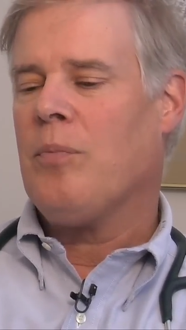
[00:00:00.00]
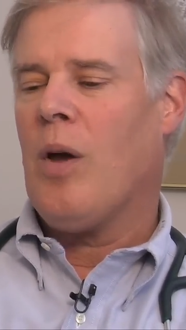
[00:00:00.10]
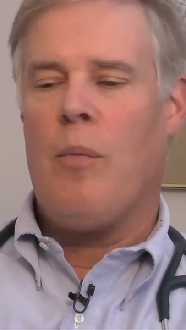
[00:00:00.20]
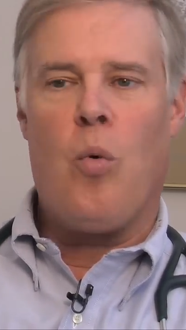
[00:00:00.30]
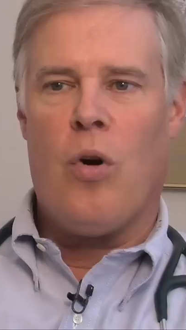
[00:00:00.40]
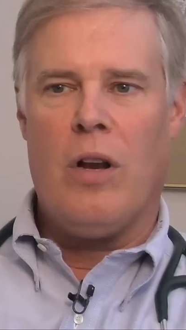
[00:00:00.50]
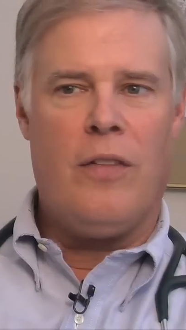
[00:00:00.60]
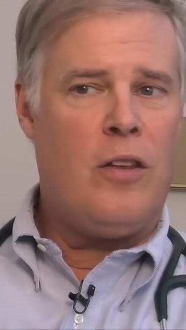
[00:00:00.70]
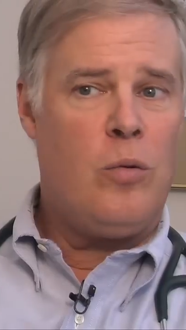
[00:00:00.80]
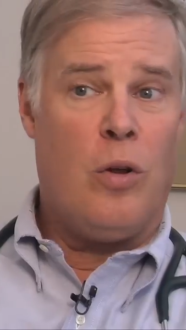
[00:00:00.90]
I'm
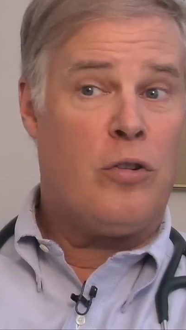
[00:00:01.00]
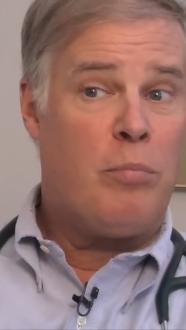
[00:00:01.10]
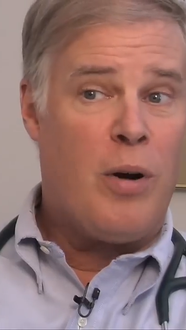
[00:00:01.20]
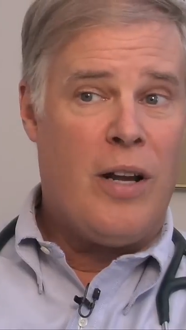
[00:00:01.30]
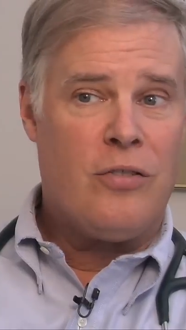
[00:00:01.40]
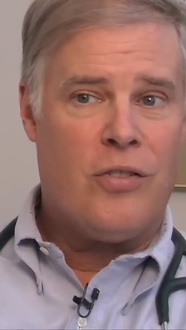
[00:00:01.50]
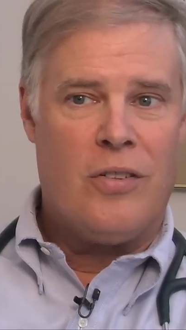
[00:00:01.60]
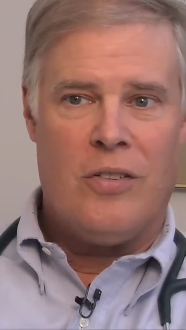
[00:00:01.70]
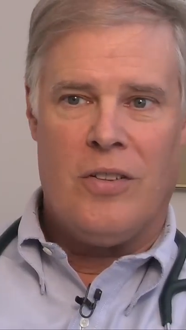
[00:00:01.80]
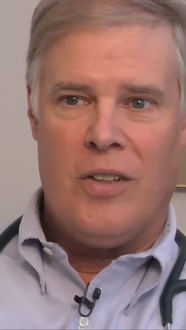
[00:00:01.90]
worried that you look depressed.
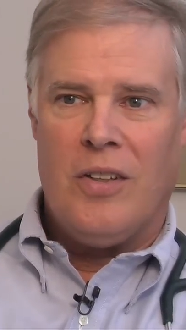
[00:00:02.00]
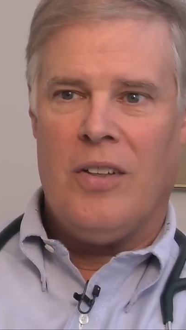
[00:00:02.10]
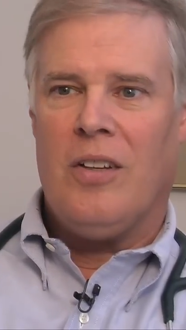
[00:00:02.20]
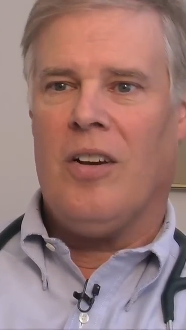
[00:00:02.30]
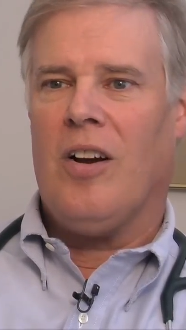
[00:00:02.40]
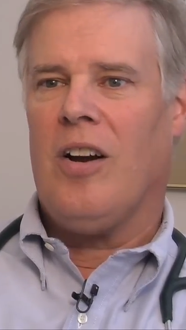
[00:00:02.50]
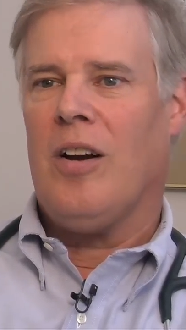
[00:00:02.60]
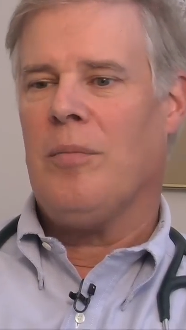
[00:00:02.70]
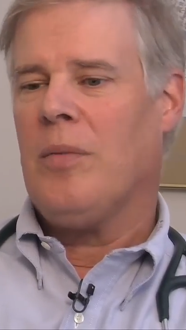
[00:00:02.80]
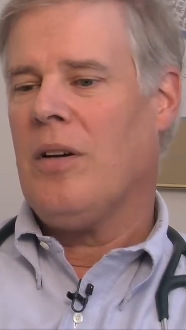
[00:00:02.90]

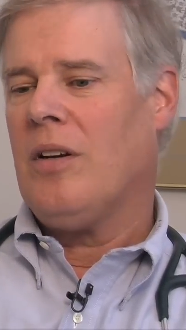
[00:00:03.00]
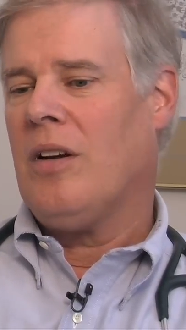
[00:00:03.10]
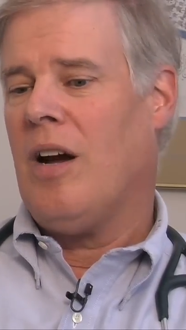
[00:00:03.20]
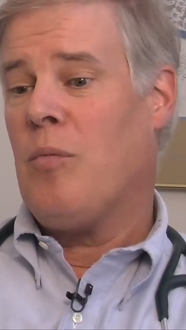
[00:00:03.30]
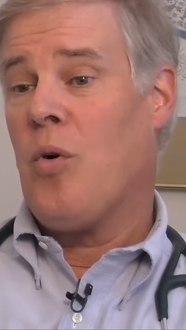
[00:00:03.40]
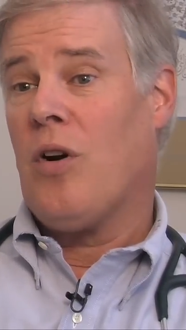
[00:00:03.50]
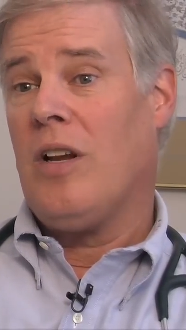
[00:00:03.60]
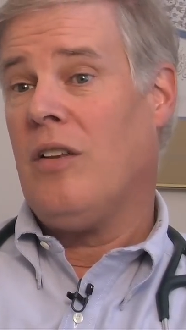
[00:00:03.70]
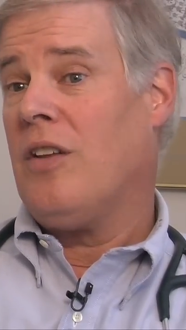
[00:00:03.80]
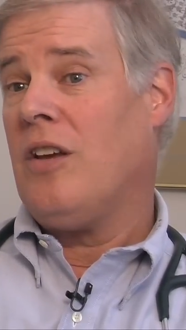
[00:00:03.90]
I'm
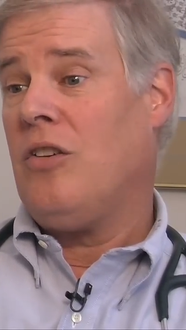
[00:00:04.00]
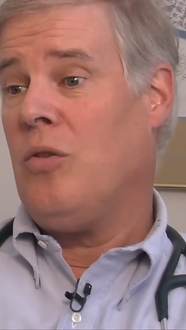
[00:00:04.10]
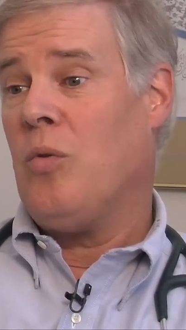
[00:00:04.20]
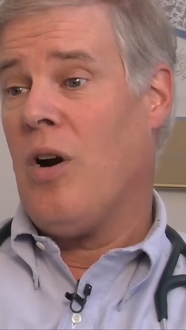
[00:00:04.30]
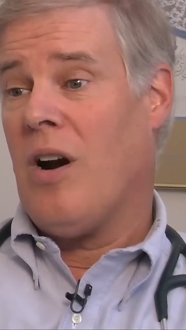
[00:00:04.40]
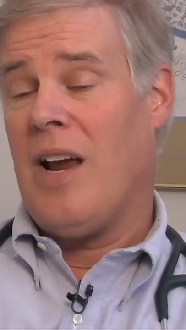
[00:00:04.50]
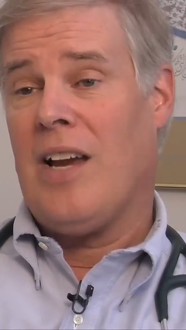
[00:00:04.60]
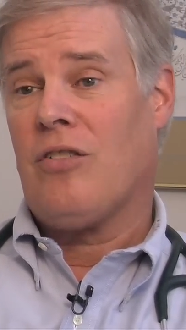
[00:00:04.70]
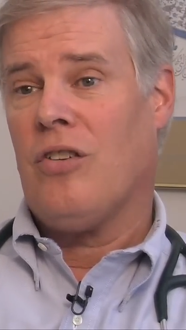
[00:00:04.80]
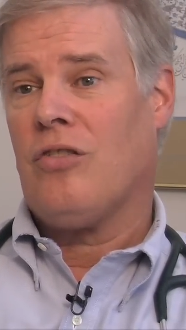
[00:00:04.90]
worried that you are
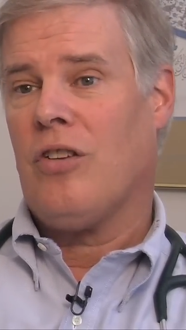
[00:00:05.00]
anxious